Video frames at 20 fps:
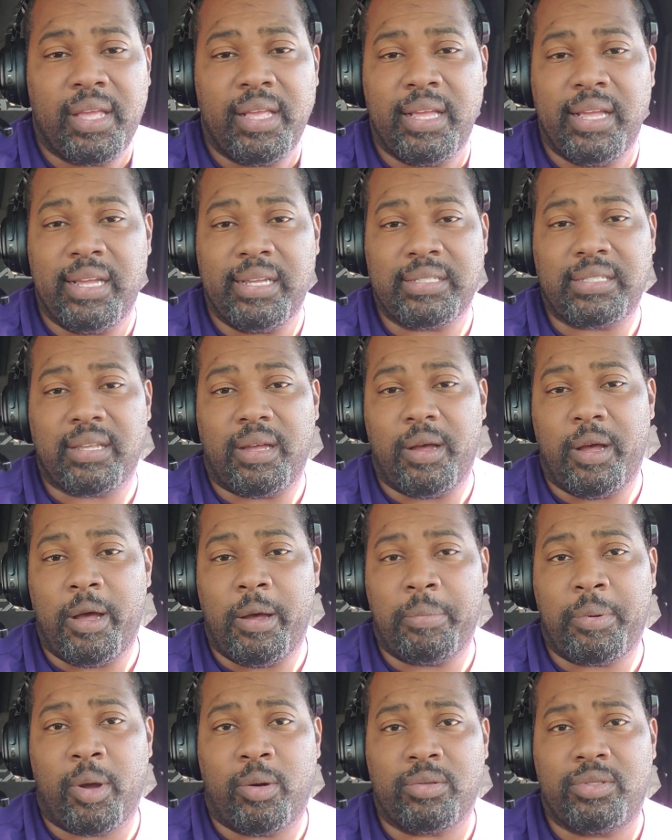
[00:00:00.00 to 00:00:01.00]
that's
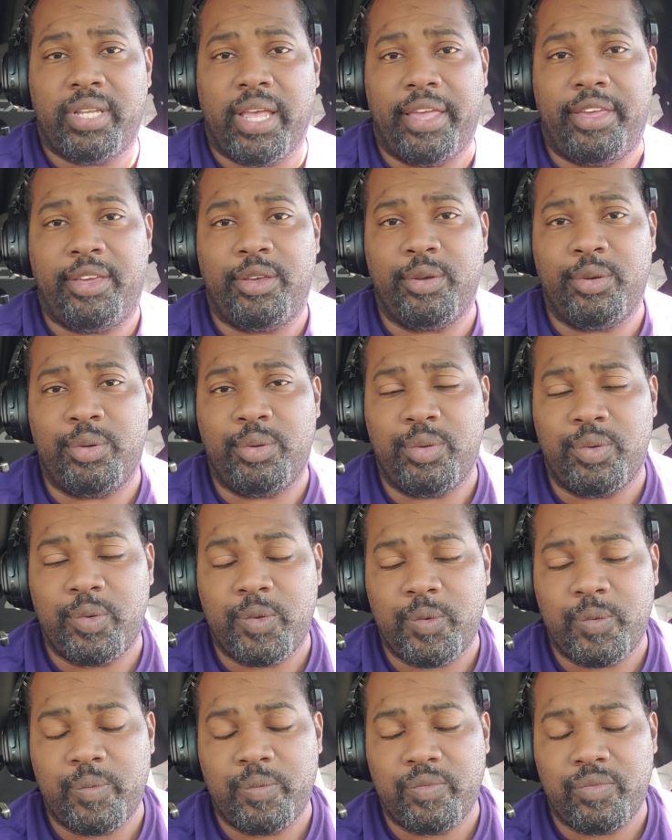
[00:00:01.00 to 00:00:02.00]
going to take you
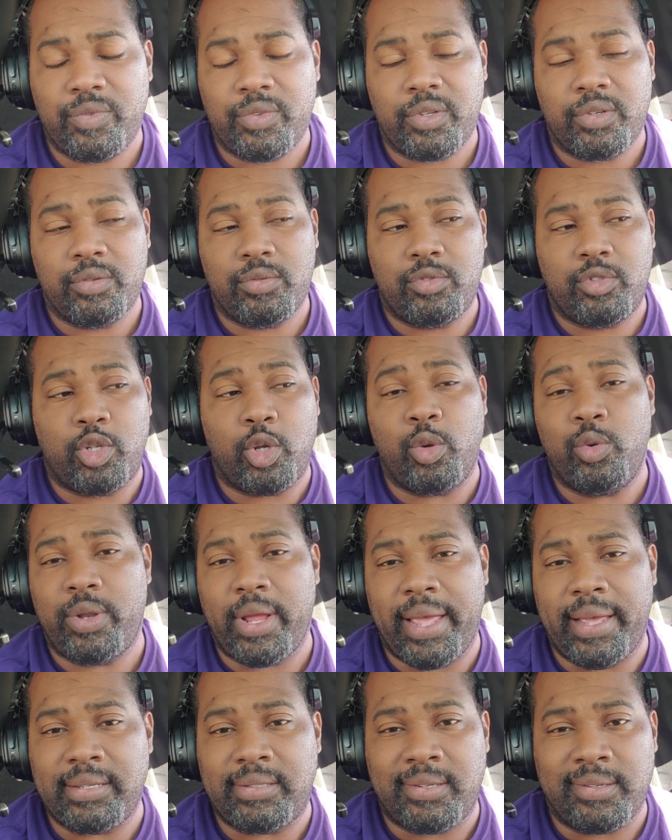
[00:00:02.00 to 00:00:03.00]
2 days